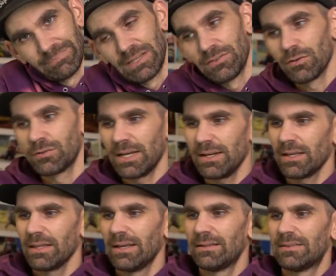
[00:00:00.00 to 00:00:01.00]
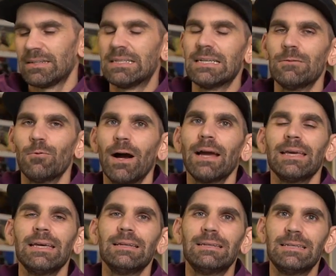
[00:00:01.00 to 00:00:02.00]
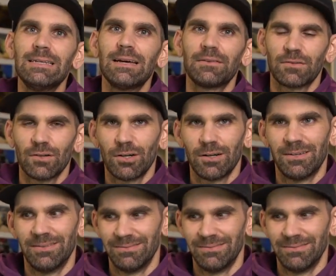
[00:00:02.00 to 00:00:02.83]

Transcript: So technically it's the DYE DSR.